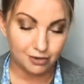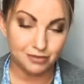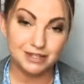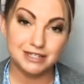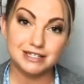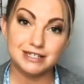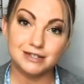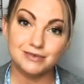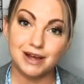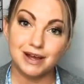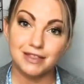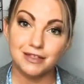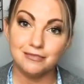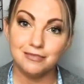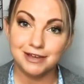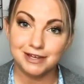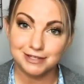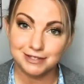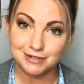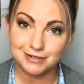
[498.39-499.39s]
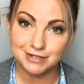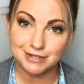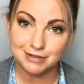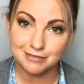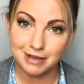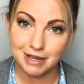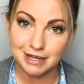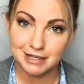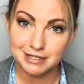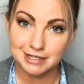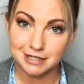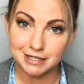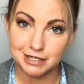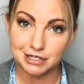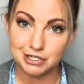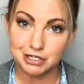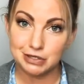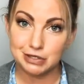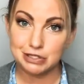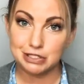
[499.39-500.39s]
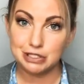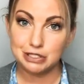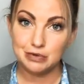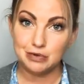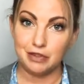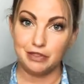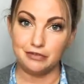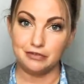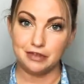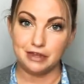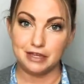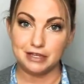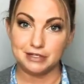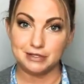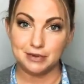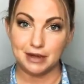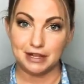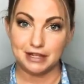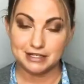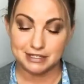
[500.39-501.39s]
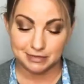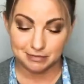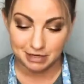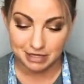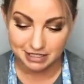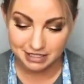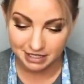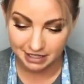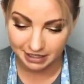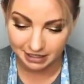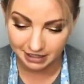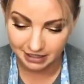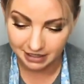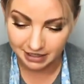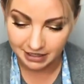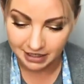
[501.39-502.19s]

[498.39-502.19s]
This is why the mixer is amazing because you can do other things while it's mixing.